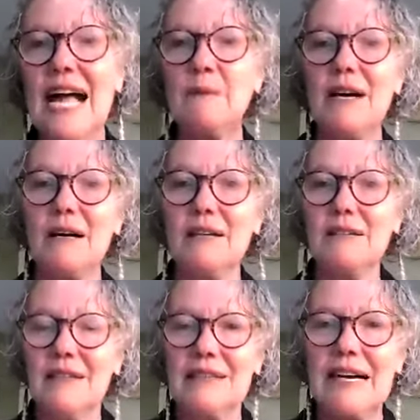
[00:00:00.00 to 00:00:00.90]
I'm
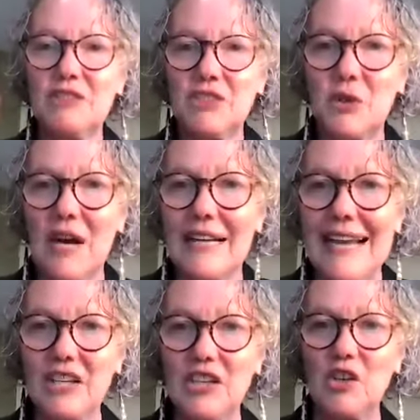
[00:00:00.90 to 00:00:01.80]
a cut and try
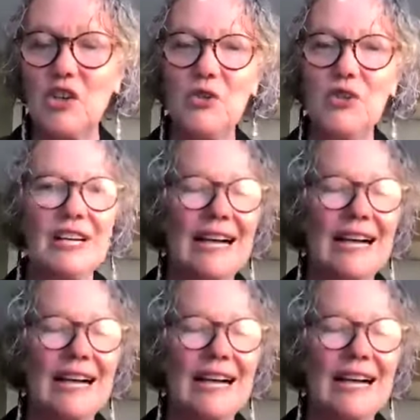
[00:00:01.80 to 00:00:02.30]
kind of girl.